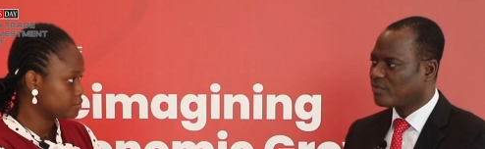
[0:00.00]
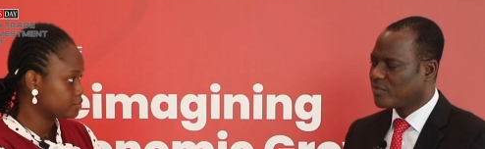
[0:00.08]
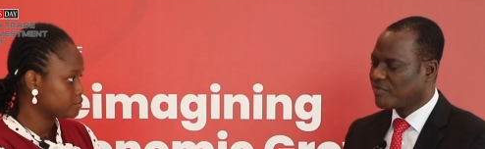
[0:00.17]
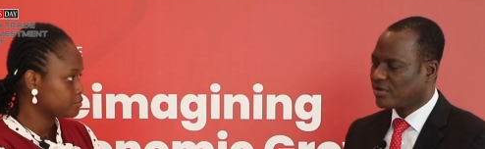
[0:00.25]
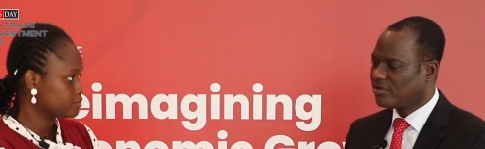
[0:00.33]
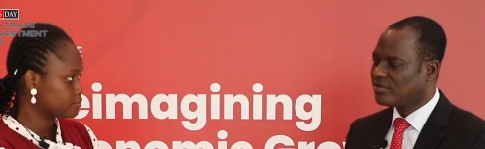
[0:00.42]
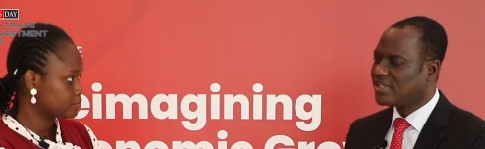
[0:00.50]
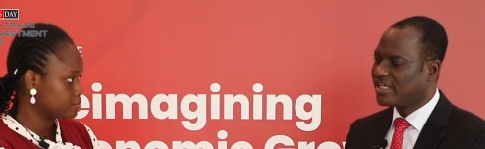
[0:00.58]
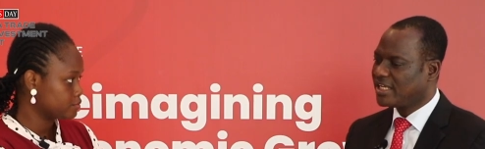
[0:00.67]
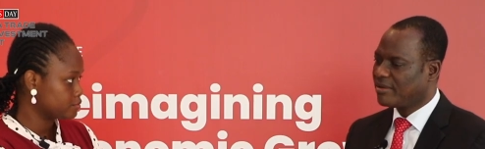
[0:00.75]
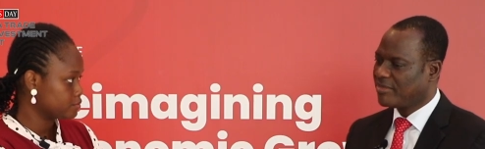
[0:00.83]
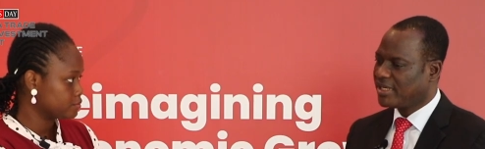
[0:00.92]
Speaker 1: we've included
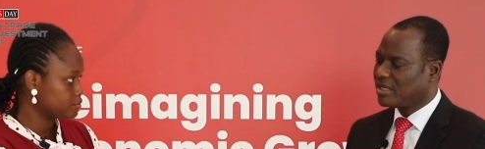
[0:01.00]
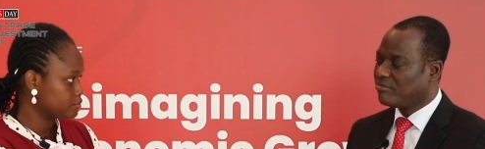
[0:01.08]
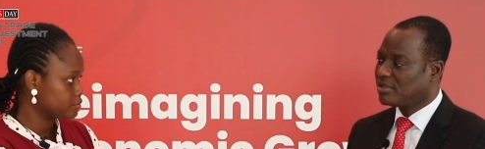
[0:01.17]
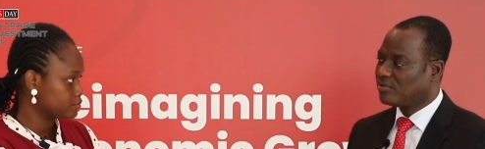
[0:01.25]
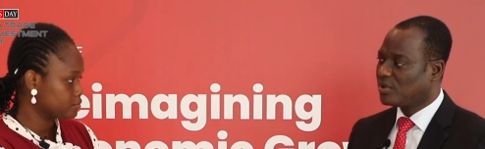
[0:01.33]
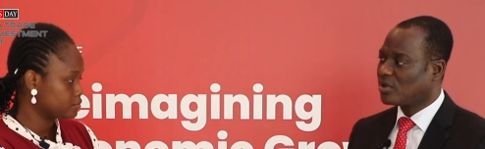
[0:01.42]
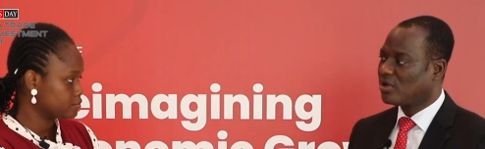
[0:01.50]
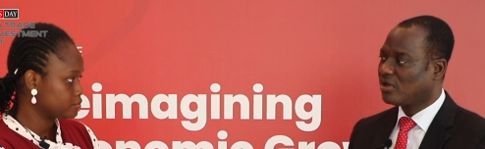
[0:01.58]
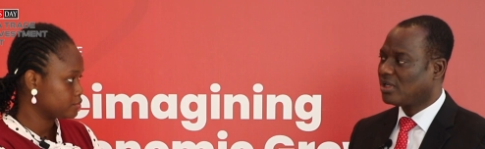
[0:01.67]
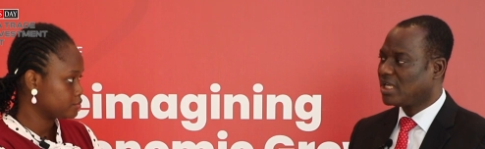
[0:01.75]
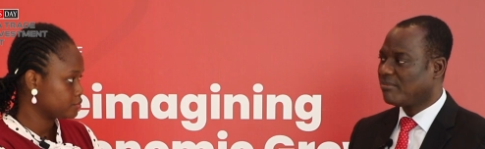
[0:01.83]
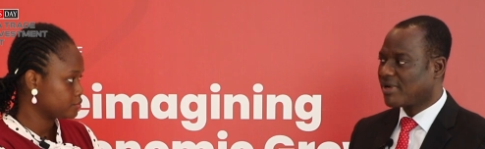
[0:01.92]
them in a bill we
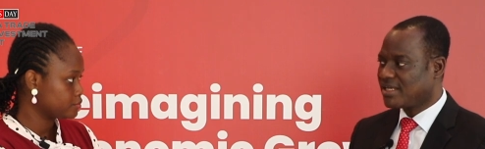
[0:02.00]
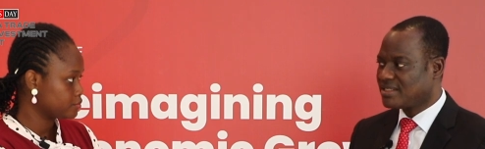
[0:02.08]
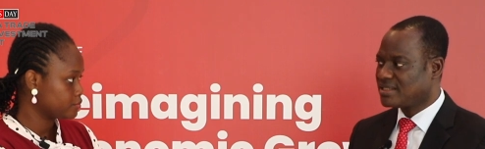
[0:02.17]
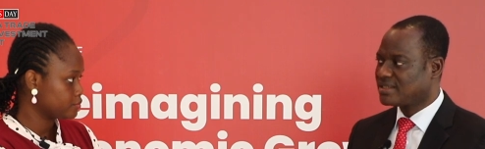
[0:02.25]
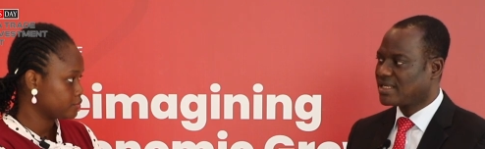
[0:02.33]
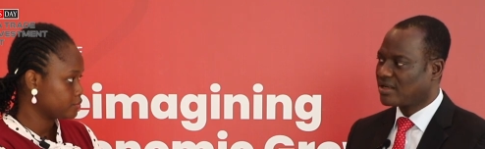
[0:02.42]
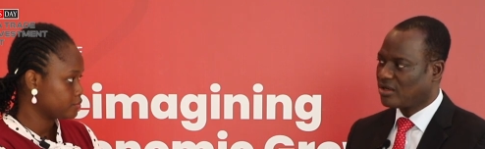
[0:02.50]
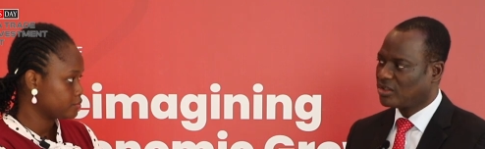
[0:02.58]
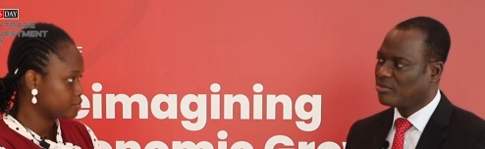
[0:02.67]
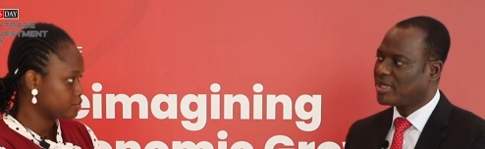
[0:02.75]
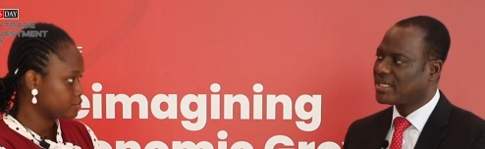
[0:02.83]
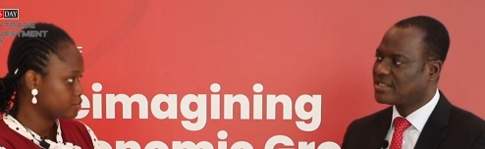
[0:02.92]
call Emergency
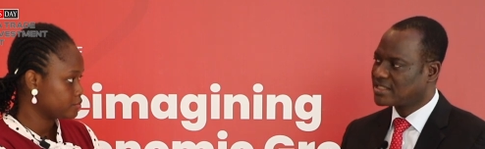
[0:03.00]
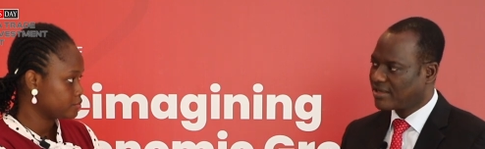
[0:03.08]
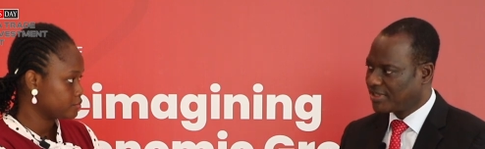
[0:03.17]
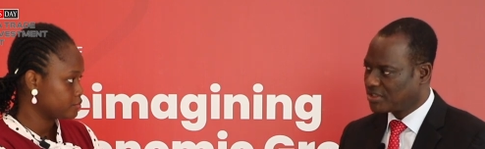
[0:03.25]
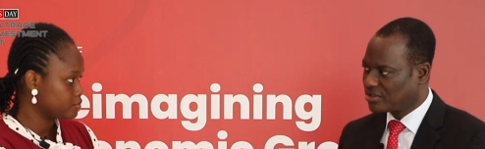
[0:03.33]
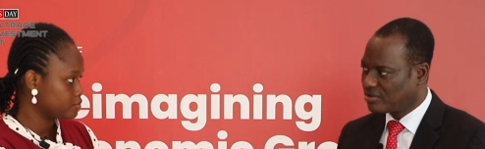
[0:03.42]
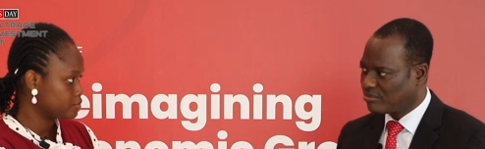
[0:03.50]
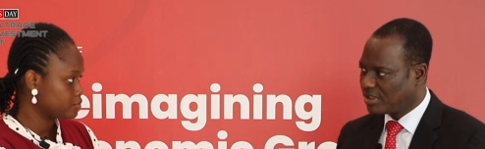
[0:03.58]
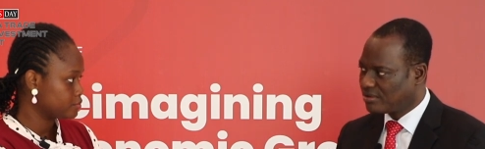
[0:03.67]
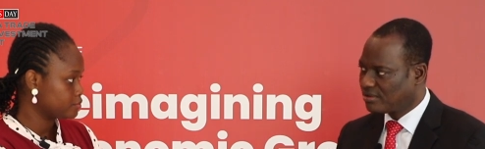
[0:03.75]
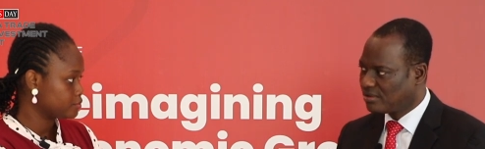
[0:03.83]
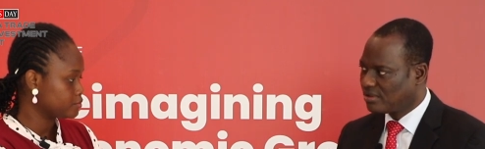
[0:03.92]
Economic Intervention
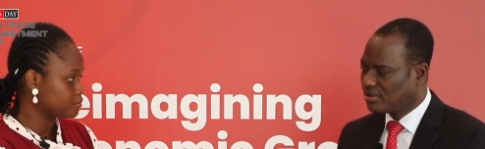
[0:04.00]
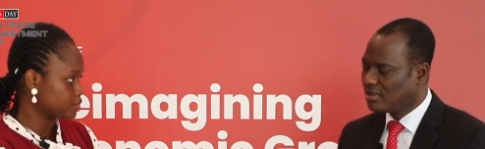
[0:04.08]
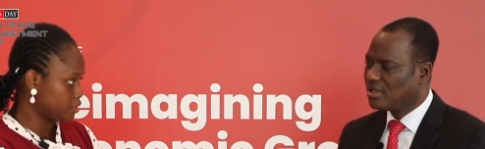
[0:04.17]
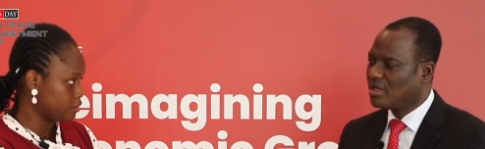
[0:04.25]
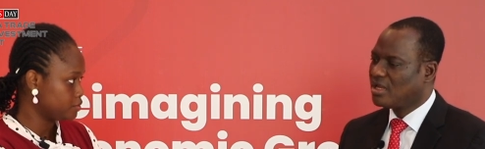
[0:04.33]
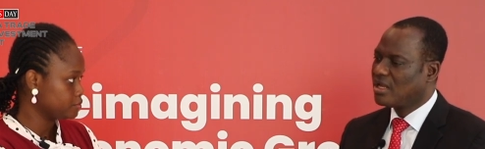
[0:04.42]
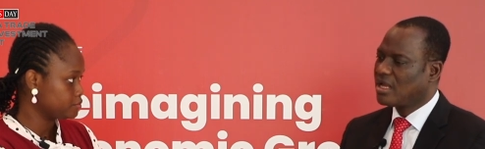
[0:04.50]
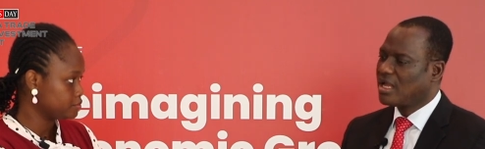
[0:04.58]
Bill. Okay.